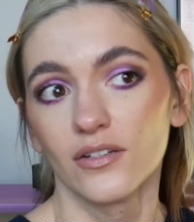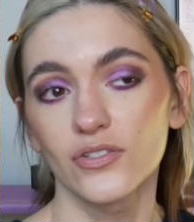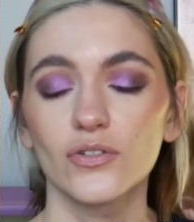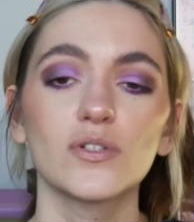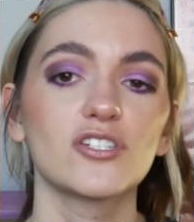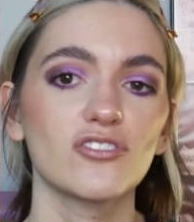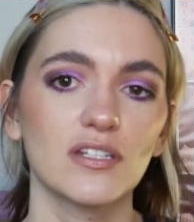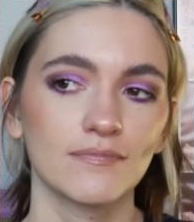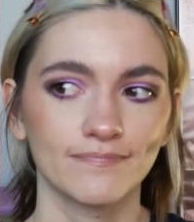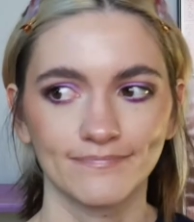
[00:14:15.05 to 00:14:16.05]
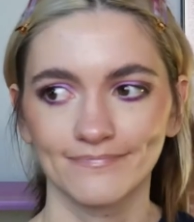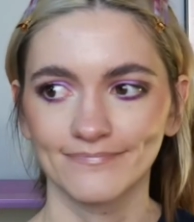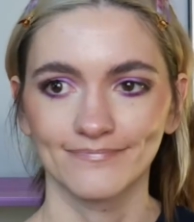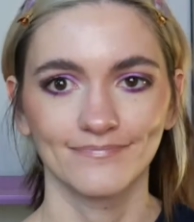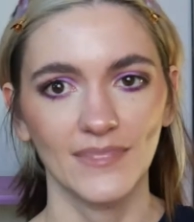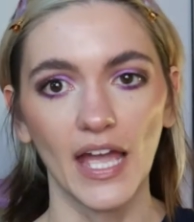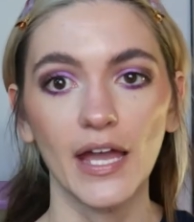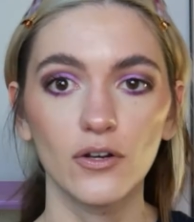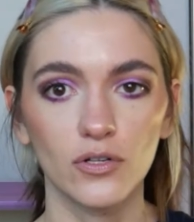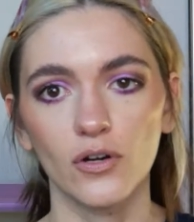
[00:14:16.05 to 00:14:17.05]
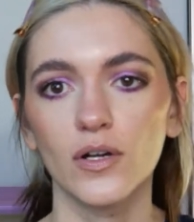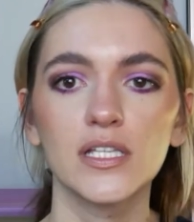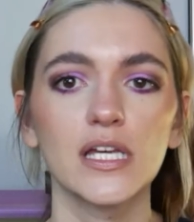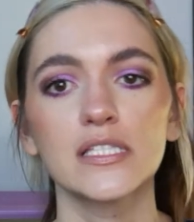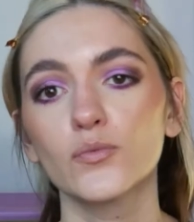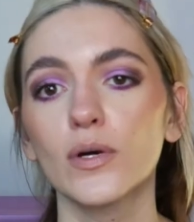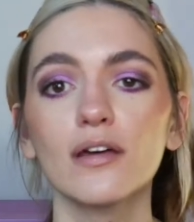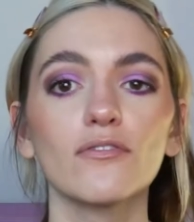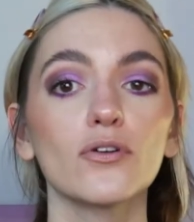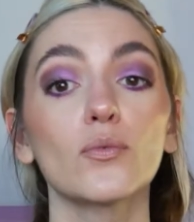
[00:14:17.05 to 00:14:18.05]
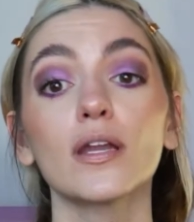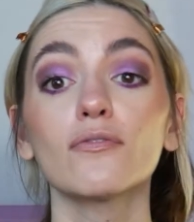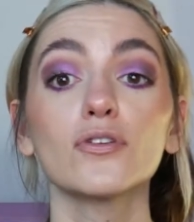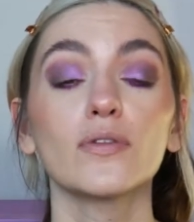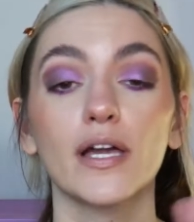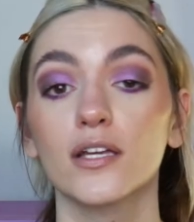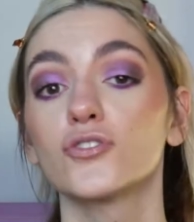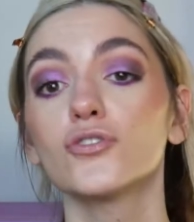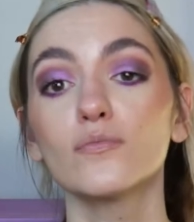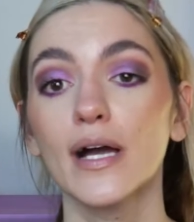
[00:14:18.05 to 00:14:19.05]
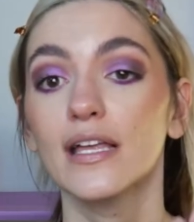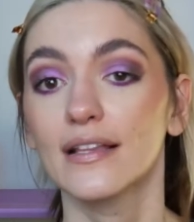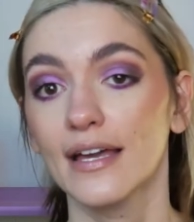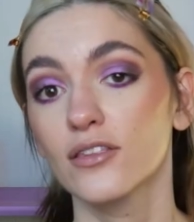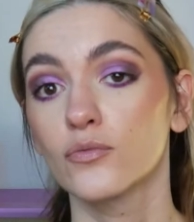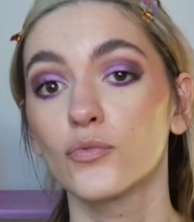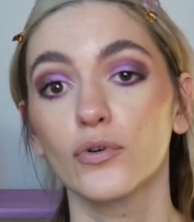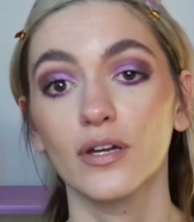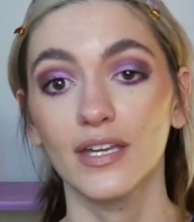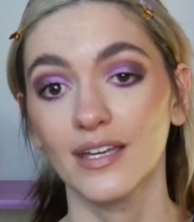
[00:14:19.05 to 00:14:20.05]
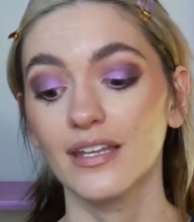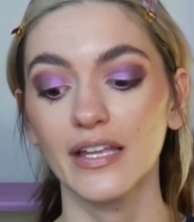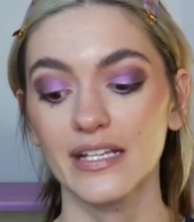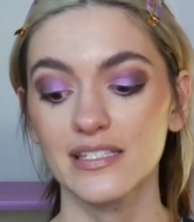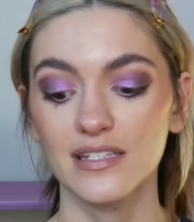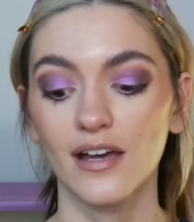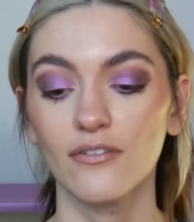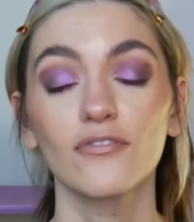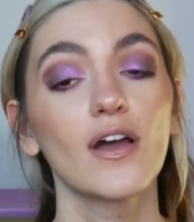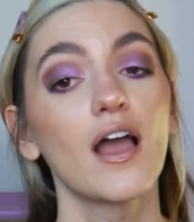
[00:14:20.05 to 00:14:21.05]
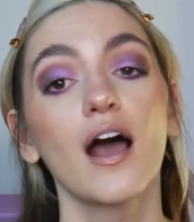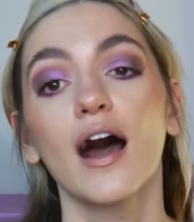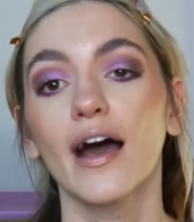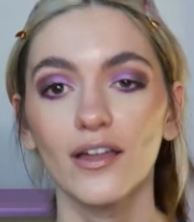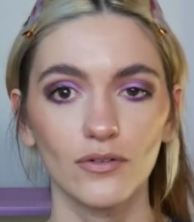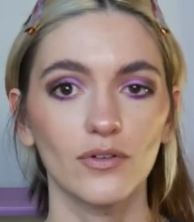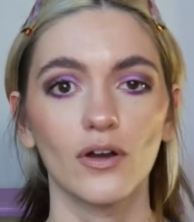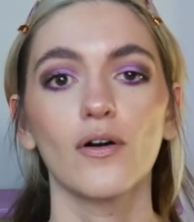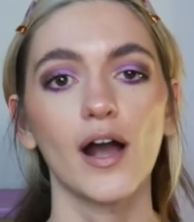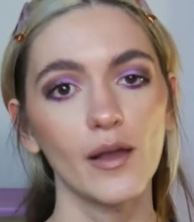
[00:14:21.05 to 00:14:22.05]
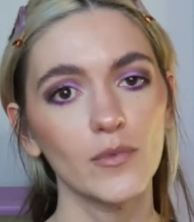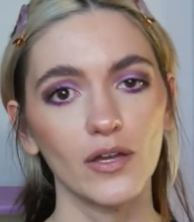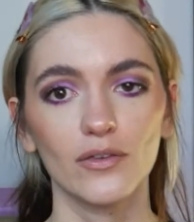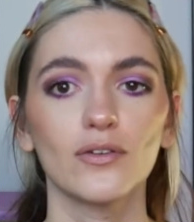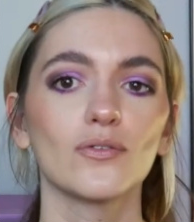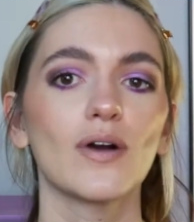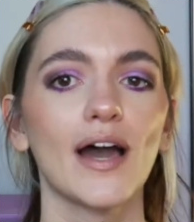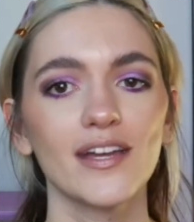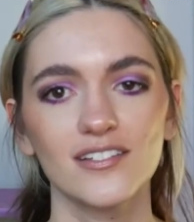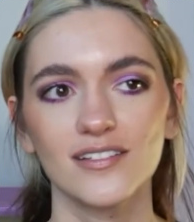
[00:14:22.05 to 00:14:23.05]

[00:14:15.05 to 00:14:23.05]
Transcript: So it's just, I don't know. It's whatever you like, because you might like the more kid-like stuff. I don't know. I'm not you. I